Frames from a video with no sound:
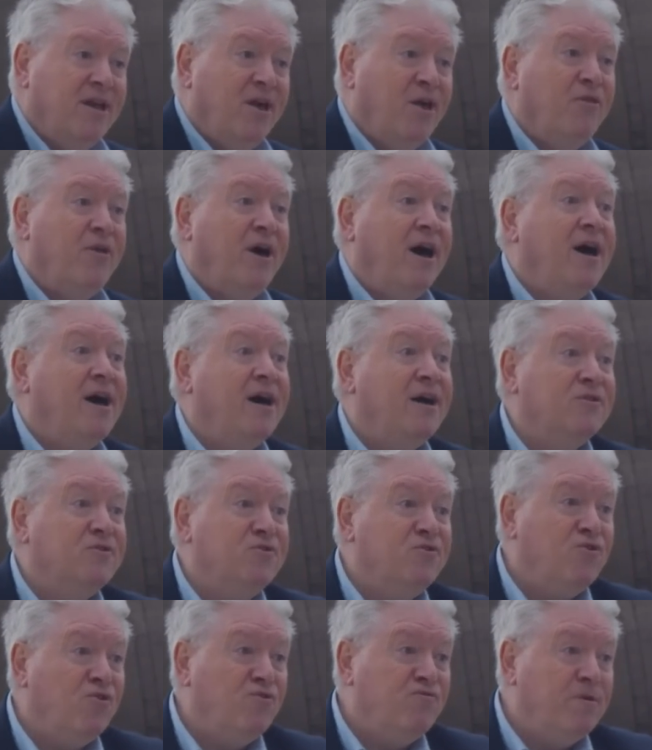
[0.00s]
the
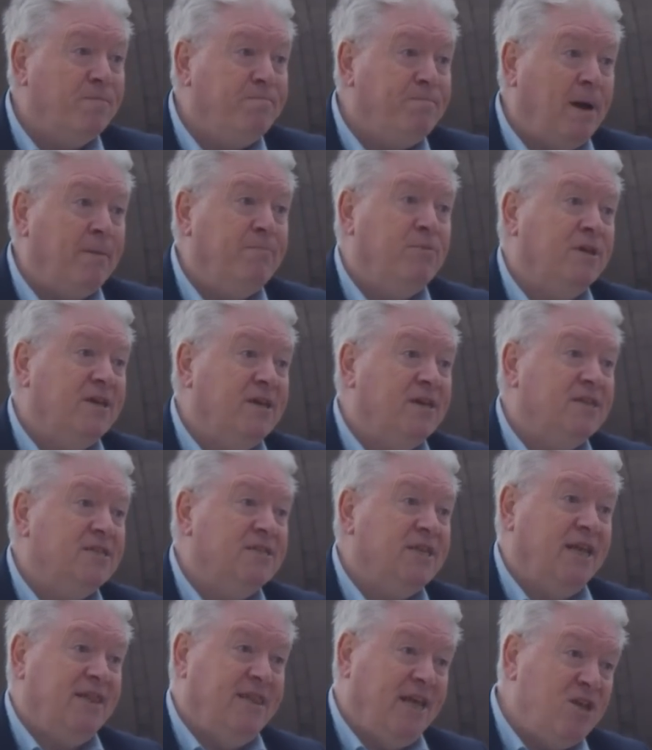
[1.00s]
hardcore
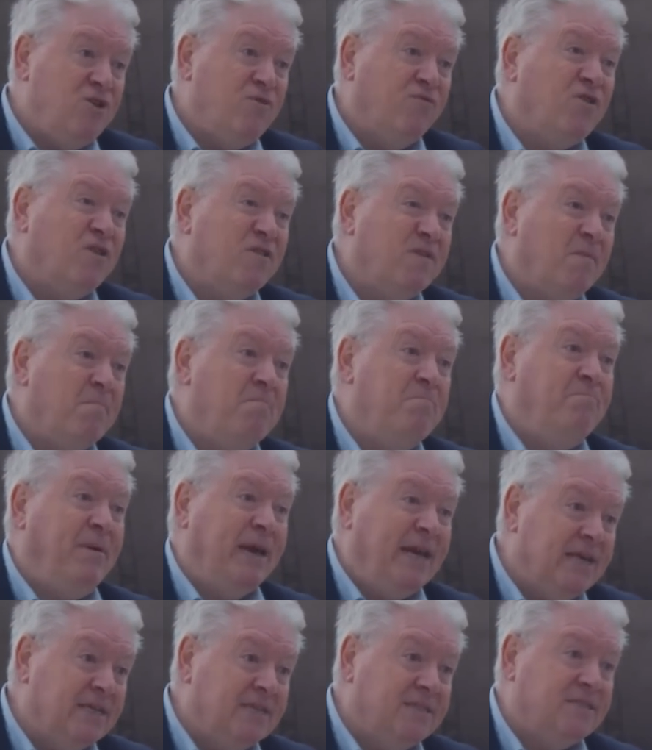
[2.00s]
Republicans, and then you've got the
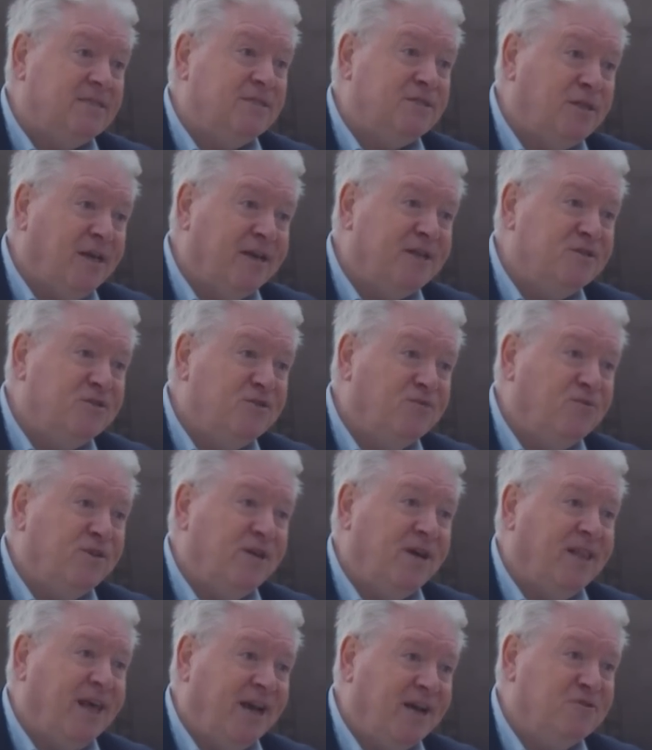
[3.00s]
biggest slice of the
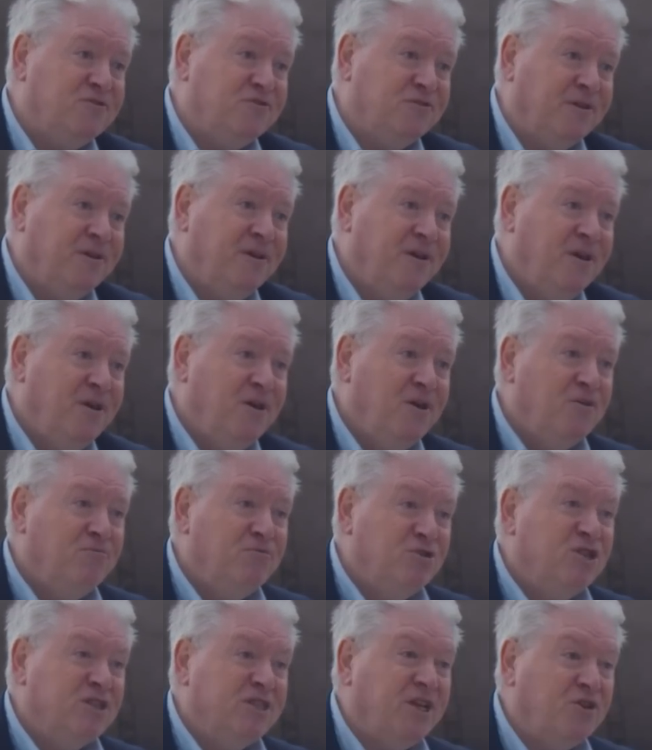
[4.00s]
electorate,
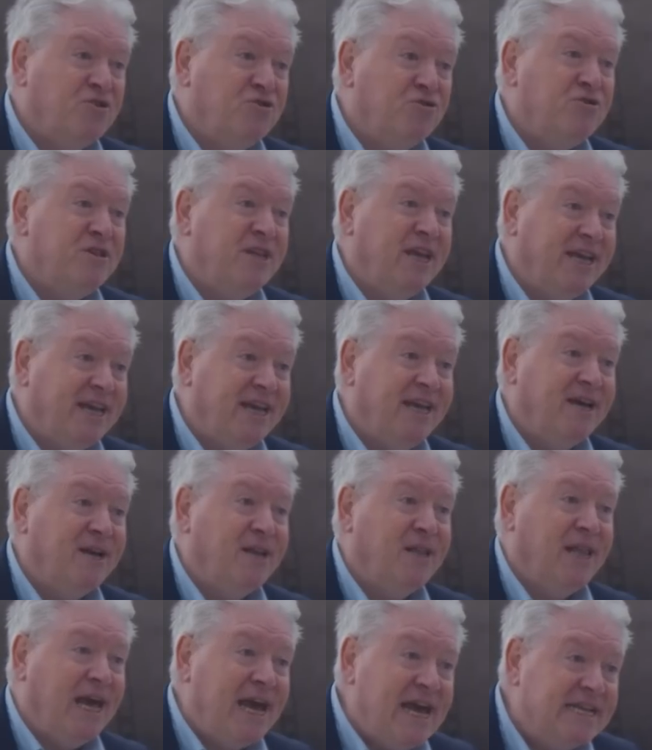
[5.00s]
which is I couldn't care
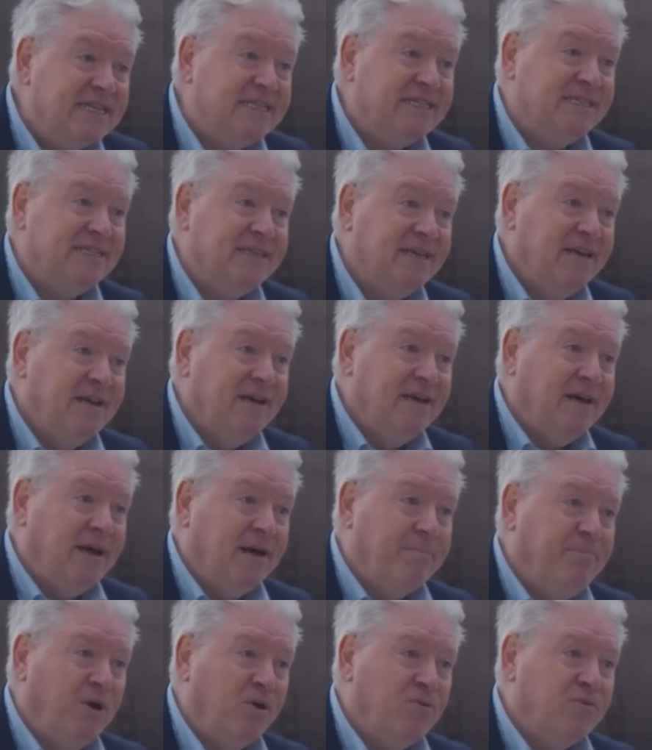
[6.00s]
less
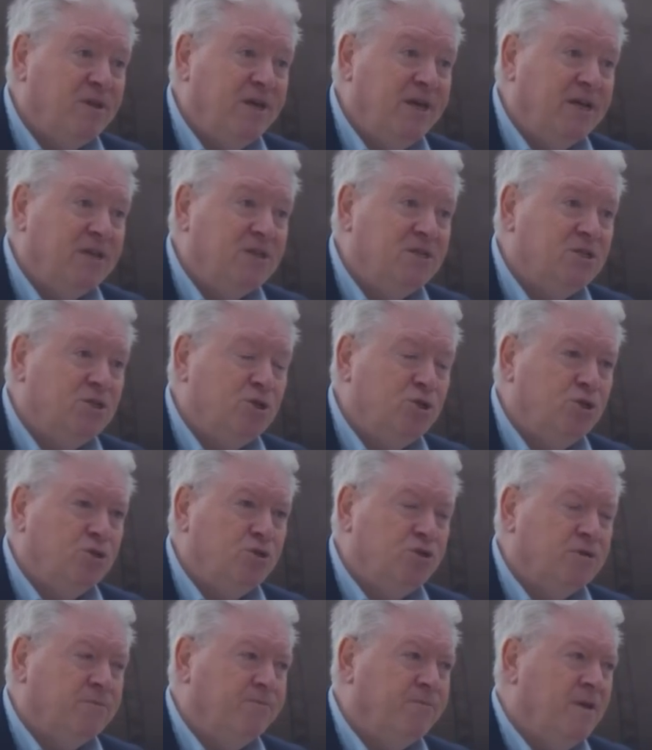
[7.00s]
about the
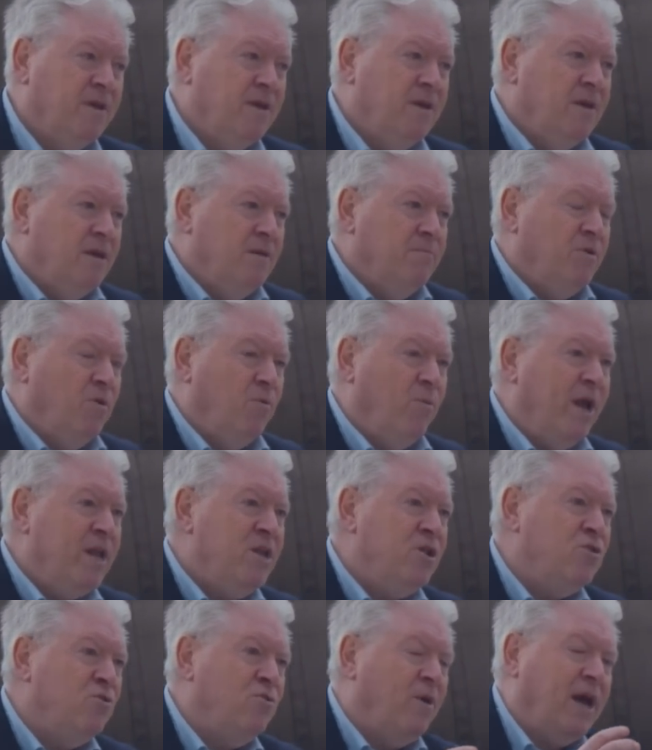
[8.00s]
institution. But
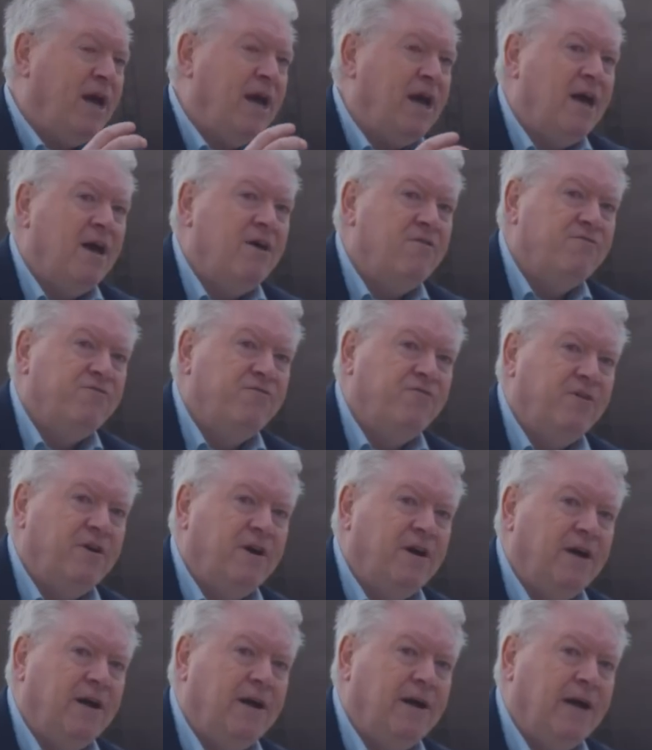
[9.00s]
when you have
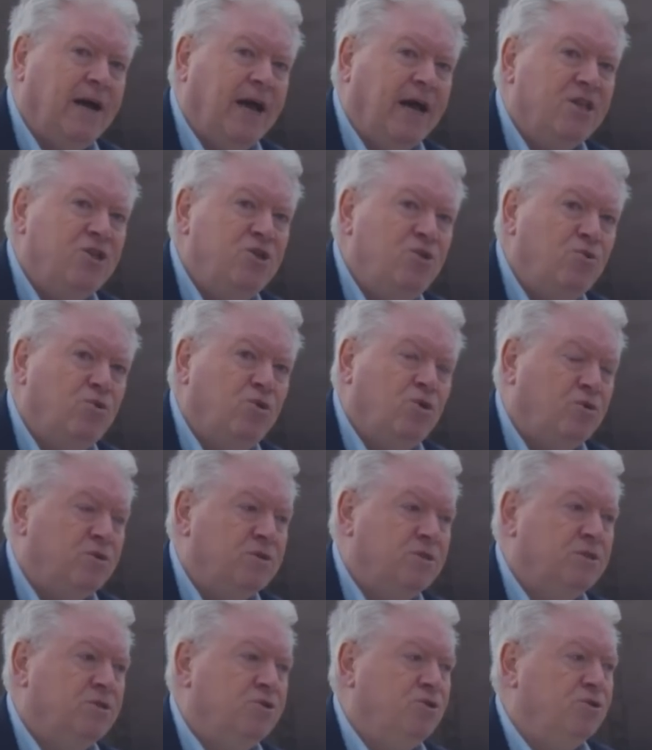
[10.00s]
a new
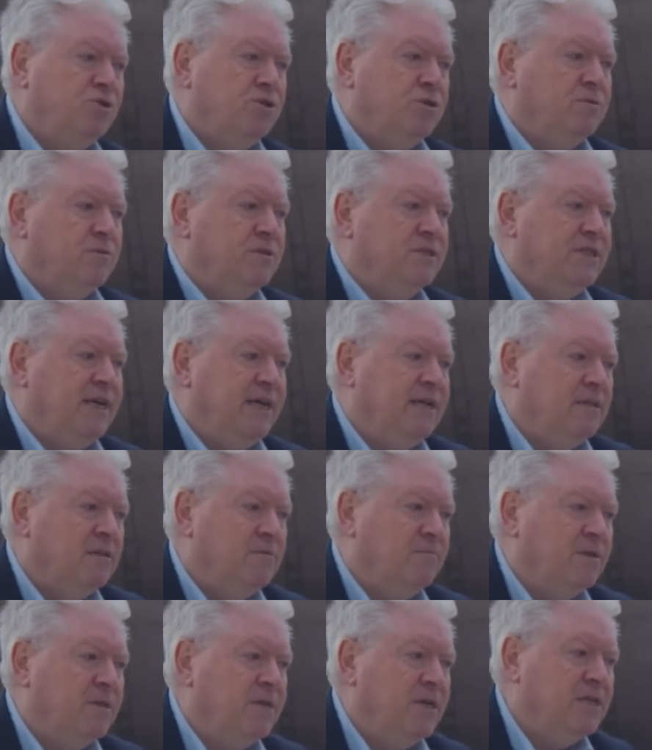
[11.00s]
constitutional
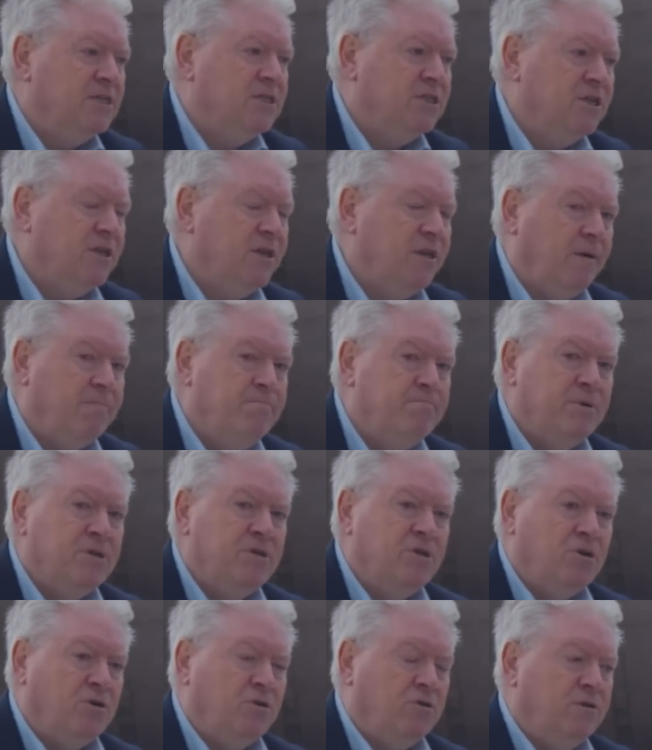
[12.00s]
settlement, it's
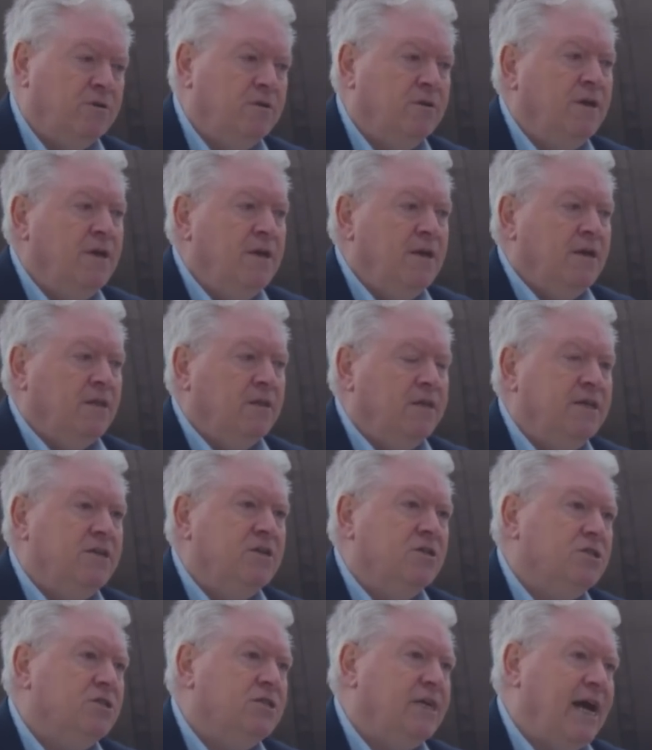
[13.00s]
incumbent on
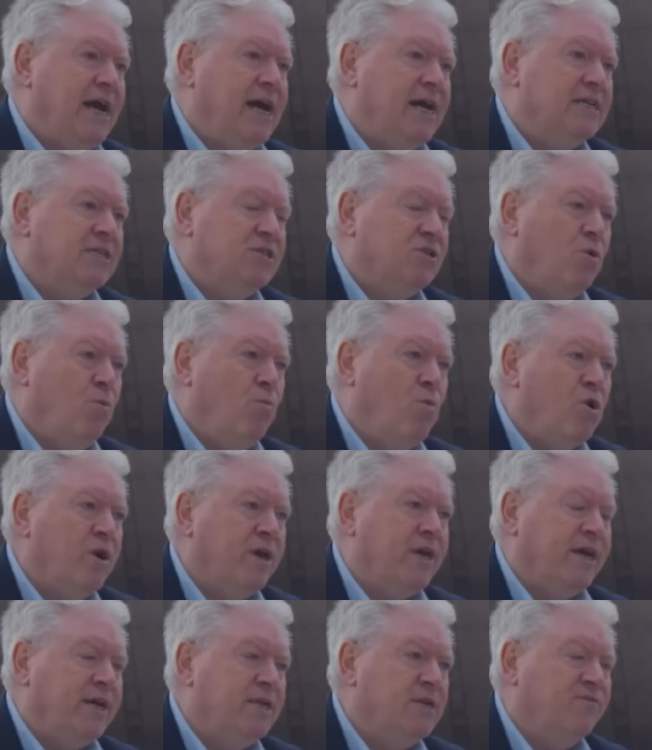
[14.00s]
leaders to ask,
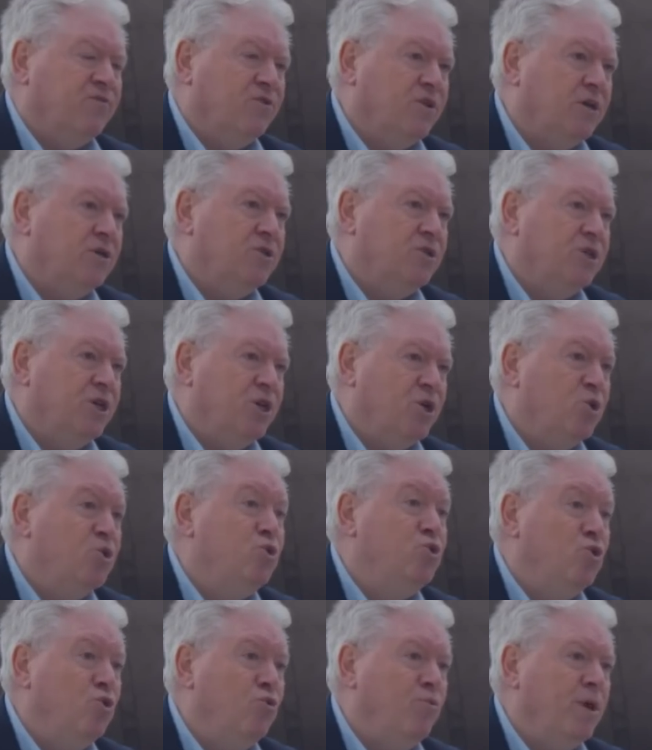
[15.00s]
what kind of country
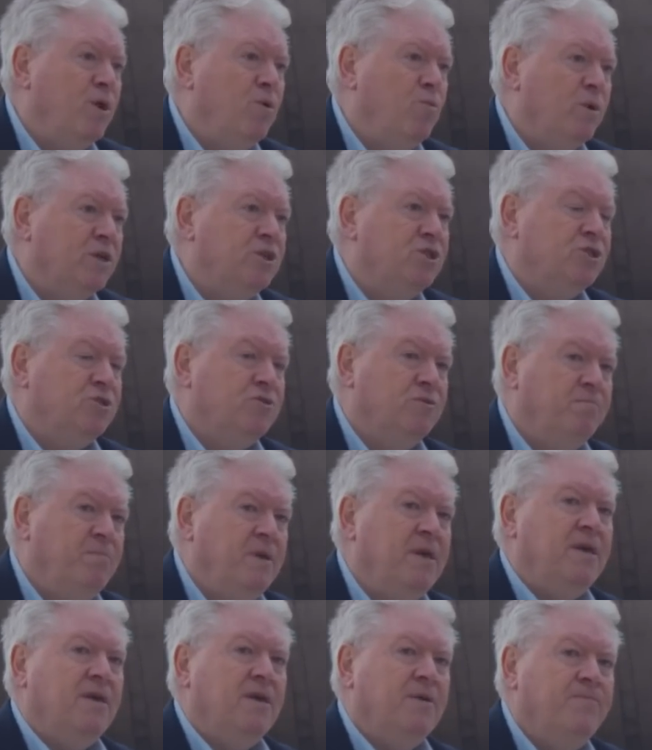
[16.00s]
do we wish to
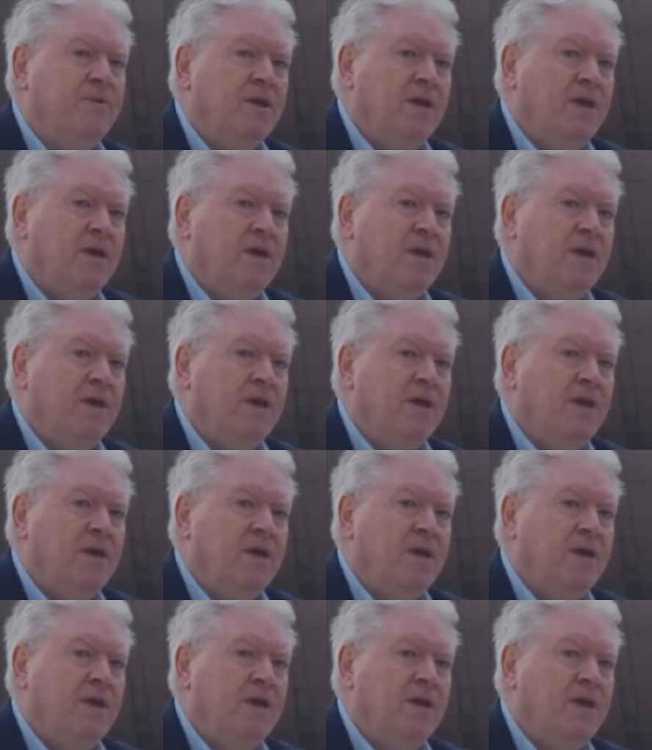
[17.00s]
be?